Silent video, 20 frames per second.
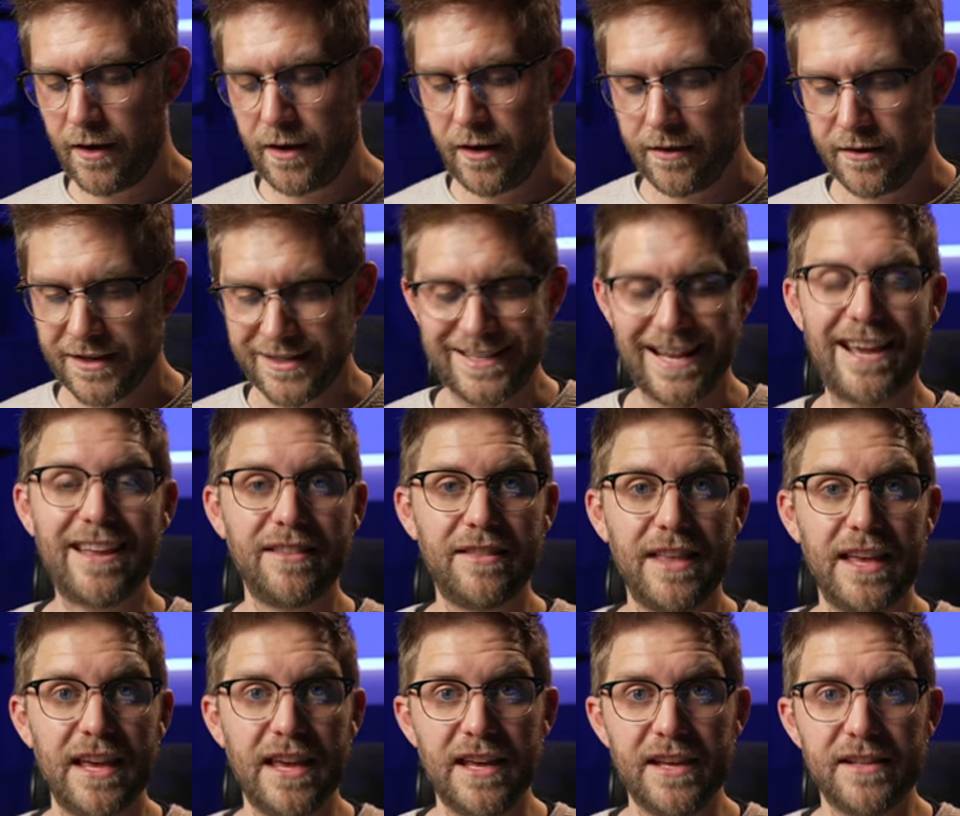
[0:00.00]
The second
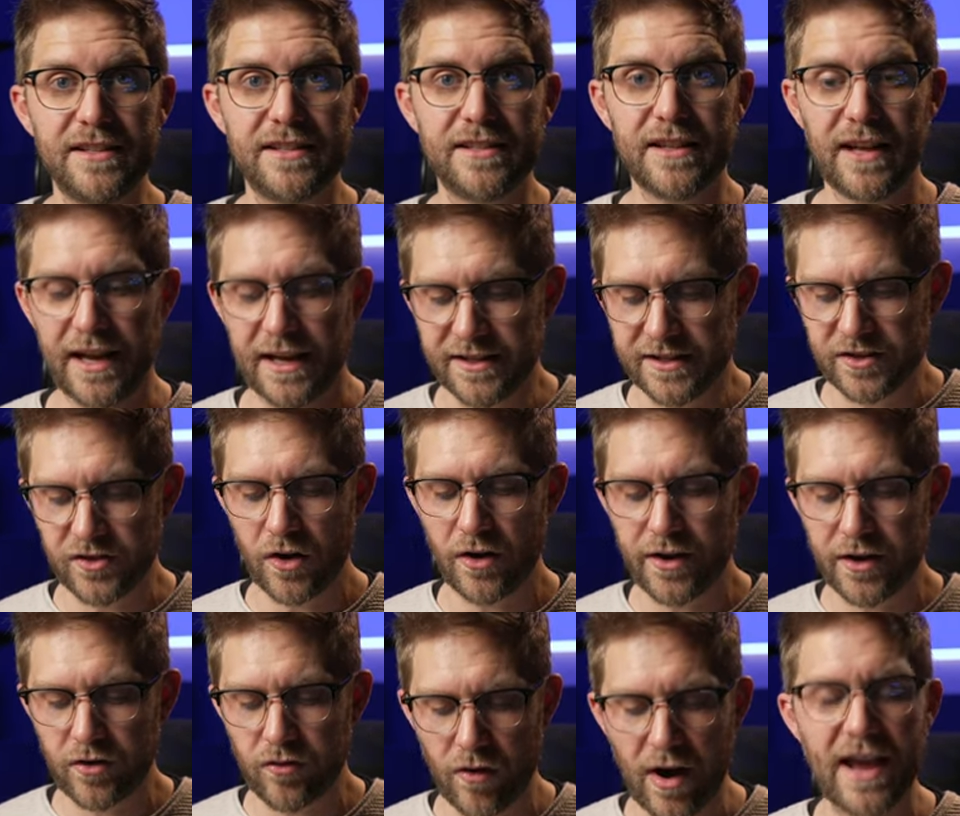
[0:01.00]
thing is, it's not a
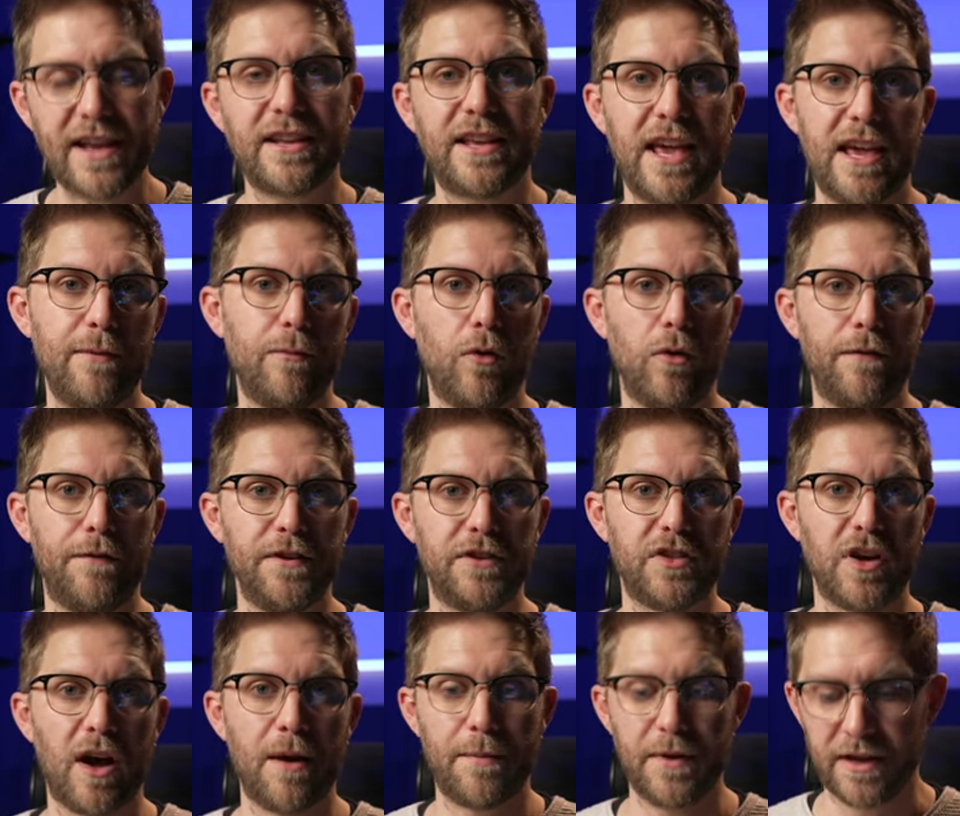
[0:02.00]
great keyboard for
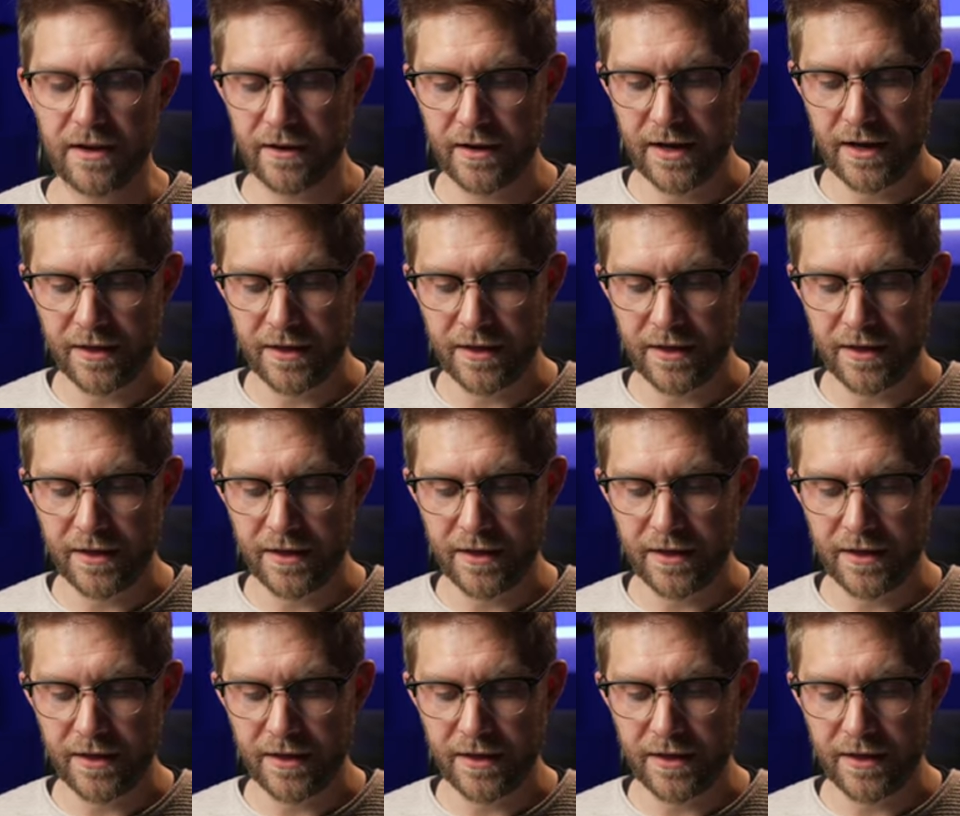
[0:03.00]
typing.